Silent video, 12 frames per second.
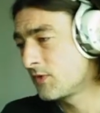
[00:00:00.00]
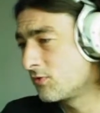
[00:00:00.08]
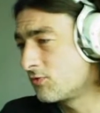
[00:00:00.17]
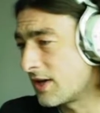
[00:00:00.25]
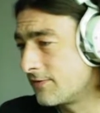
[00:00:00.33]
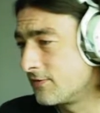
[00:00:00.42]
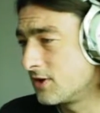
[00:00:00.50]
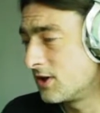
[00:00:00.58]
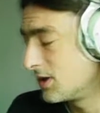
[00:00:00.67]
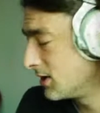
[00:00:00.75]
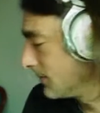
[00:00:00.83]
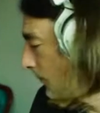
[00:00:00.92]

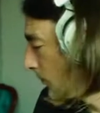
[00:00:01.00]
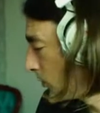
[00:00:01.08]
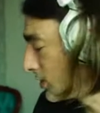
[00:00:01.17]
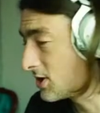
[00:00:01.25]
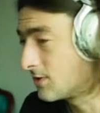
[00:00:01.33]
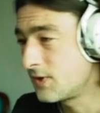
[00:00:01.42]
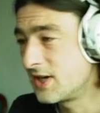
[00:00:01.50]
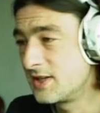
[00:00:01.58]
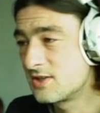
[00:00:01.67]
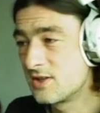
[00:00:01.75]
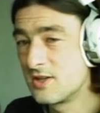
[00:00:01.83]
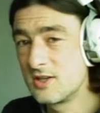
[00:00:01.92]
Reckful once
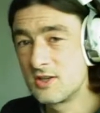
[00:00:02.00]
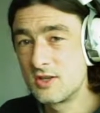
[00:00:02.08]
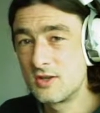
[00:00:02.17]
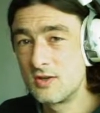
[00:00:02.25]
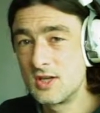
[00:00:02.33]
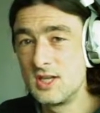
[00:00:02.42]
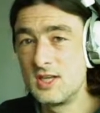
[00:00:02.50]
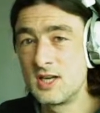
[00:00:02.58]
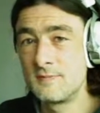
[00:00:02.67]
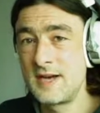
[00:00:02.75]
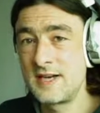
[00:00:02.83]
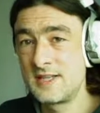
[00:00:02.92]
complained that he
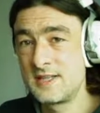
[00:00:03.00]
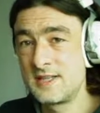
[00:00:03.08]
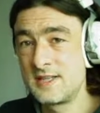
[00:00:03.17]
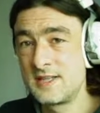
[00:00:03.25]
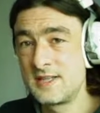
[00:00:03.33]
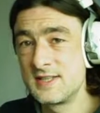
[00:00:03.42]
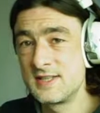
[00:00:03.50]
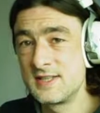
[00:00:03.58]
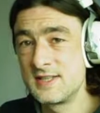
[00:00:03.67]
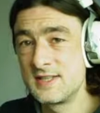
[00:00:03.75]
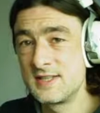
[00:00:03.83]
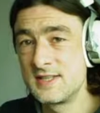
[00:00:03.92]
had bad internet where he lived
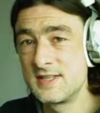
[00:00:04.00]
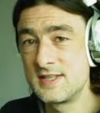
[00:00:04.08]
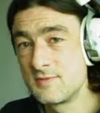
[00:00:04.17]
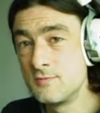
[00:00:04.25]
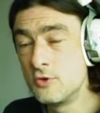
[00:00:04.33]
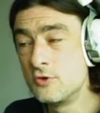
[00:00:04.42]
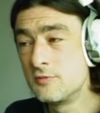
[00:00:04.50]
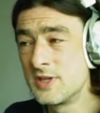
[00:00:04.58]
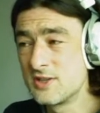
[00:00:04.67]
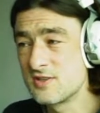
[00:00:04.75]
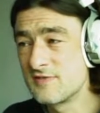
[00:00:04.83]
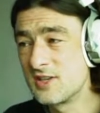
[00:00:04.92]
and he decided to move
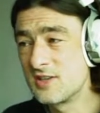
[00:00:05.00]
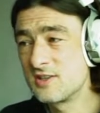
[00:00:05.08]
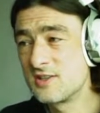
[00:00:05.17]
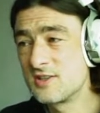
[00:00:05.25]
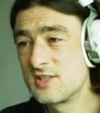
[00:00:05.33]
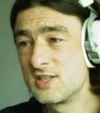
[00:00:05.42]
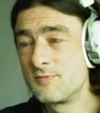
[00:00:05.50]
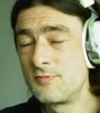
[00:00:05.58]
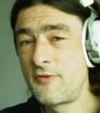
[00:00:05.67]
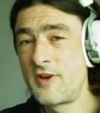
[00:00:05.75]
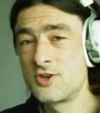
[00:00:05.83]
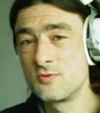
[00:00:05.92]
because of it, because his
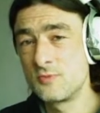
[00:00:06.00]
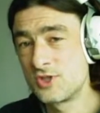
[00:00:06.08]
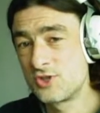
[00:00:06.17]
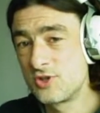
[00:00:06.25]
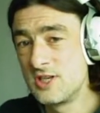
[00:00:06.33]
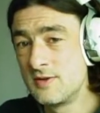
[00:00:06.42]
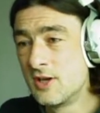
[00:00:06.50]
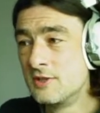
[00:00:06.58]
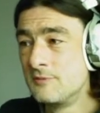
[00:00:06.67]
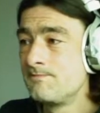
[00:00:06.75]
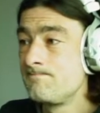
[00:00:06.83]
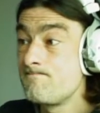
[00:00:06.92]
profession was streamer.
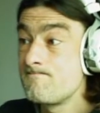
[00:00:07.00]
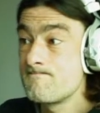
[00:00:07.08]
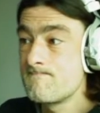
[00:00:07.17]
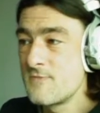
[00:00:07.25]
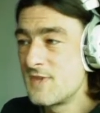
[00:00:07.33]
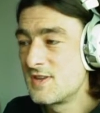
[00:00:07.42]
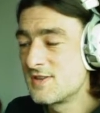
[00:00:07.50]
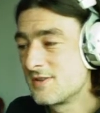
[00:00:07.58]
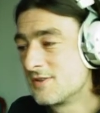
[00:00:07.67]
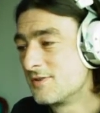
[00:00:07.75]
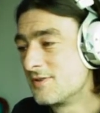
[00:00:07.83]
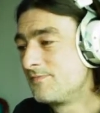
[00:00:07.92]

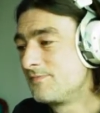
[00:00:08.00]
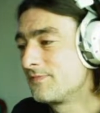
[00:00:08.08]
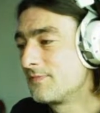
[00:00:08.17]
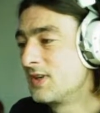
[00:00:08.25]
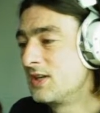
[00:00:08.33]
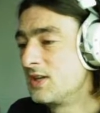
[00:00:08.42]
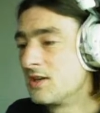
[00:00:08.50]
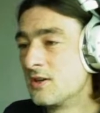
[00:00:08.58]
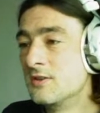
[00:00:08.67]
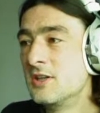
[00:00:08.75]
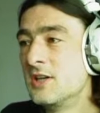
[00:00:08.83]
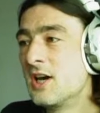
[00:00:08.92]
So there you
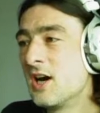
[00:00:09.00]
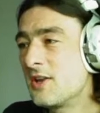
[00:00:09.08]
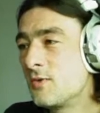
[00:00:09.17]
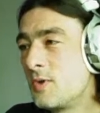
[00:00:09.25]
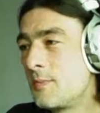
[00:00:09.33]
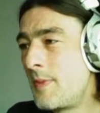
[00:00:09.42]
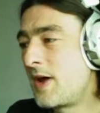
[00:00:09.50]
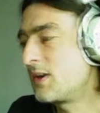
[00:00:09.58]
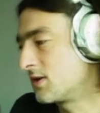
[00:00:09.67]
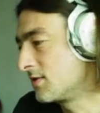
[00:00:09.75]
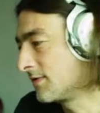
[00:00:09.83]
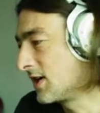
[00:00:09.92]
go. I think we'd be
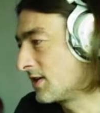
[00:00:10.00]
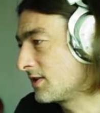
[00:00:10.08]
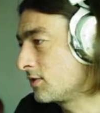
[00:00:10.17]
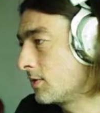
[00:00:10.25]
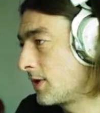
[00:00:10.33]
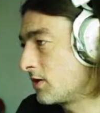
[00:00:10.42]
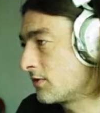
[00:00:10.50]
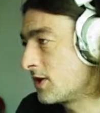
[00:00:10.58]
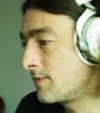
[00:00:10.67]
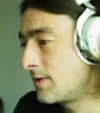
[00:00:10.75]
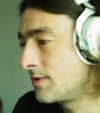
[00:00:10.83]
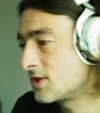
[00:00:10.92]
better off now.
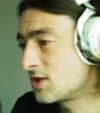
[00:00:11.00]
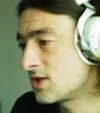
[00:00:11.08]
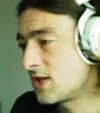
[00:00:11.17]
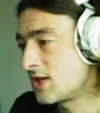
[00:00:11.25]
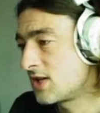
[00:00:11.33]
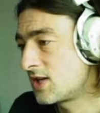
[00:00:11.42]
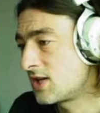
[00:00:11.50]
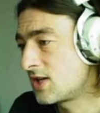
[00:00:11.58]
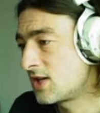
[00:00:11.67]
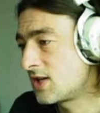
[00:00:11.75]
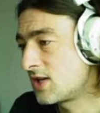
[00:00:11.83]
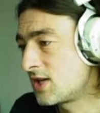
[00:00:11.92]
Maybe it's because I had all these
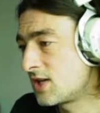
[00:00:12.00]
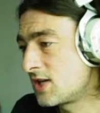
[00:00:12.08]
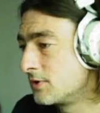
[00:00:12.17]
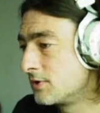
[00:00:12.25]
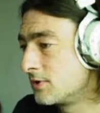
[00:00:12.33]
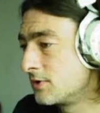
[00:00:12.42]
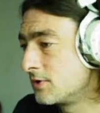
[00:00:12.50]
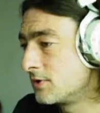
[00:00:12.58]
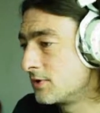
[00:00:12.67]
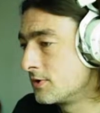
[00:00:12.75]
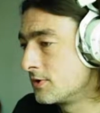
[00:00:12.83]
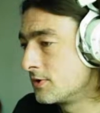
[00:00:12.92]
windows open.
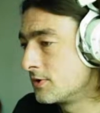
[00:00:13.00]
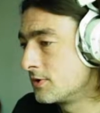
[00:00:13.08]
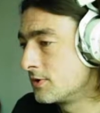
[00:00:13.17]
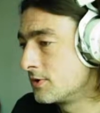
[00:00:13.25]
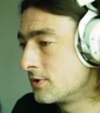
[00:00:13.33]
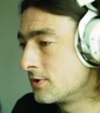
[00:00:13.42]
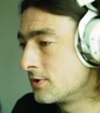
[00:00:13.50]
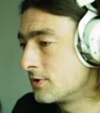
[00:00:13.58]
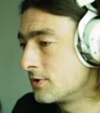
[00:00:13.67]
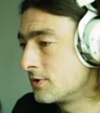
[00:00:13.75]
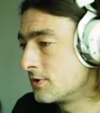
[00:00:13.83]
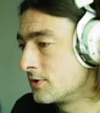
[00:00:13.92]
I had a
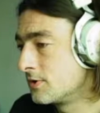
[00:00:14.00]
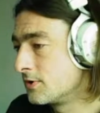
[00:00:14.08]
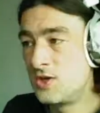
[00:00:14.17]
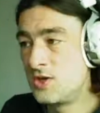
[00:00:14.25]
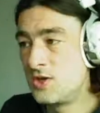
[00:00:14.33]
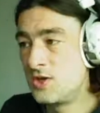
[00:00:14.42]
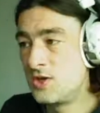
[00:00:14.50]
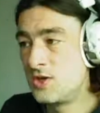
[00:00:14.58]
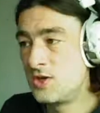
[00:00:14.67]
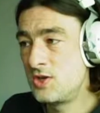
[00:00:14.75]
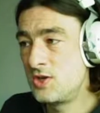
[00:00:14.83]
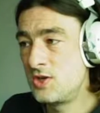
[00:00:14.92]
text-to-speech window
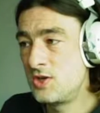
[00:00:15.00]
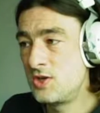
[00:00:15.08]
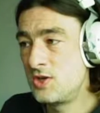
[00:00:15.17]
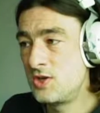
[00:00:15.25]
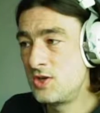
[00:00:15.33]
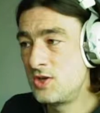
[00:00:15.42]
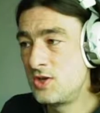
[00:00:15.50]
open as well,